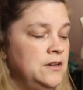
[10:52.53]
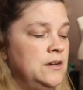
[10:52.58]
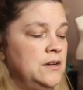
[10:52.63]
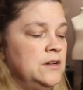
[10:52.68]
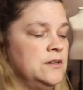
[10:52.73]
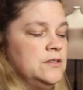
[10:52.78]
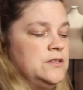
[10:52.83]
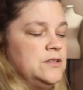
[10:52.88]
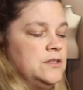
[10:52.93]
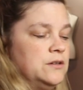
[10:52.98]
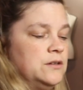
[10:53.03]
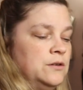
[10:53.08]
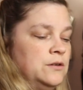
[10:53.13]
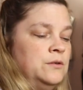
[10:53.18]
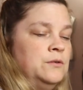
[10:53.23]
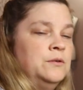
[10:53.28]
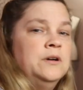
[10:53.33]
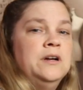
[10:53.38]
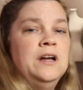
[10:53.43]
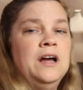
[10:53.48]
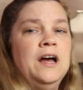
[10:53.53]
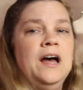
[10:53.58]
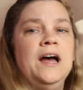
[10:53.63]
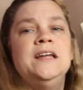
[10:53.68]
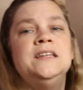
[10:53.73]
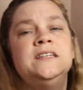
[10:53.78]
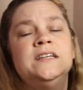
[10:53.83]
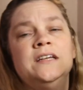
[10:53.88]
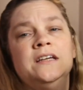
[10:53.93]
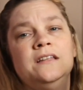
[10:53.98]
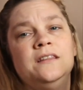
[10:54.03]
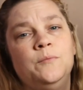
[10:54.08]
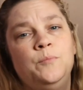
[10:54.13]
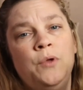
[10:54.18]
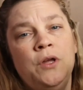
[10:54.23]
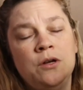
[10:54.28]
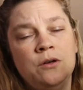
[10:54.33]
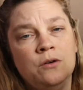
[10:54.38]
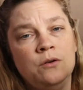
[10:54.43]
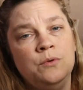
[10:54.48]
So I did the
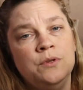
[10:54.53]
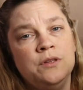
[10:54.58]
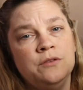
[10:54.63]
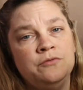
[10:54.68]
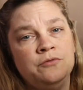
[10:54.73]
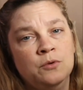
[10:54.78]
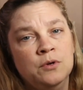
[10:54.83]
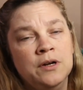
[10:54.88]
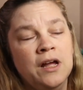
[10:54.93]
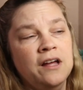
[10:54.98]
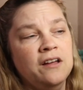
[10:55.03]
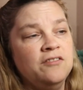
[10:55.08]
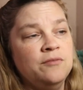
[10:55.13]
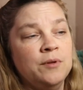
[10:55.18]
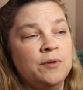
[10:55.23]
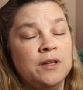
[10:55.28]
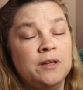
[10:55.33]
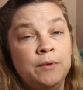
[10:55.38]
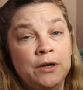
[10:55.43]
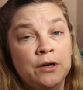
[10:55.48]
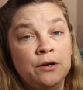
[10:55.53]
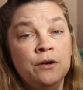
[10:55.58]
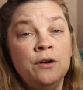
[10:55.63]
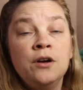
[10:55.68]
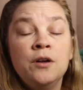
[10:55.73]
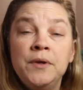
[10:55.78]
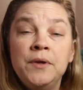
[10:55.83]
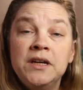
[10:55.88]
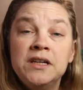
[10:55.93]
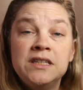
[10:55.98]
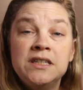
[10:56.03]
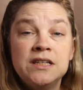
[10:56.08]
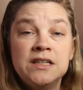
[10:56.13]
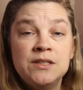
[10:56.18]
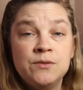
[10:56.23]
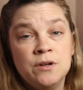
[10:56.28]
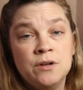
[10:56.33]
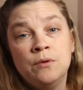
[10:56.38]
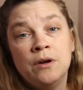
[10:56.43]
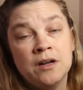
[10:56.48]
Pickle with a 4.5mm hook because that's what
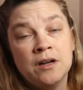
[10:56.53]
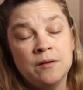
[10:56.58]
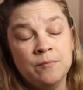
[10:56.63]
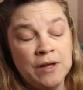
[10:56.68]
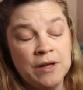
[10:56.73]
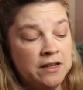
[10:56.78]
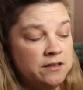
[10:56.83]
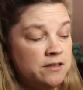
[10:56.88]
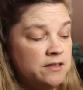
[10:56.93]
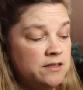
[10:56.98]
it recommends.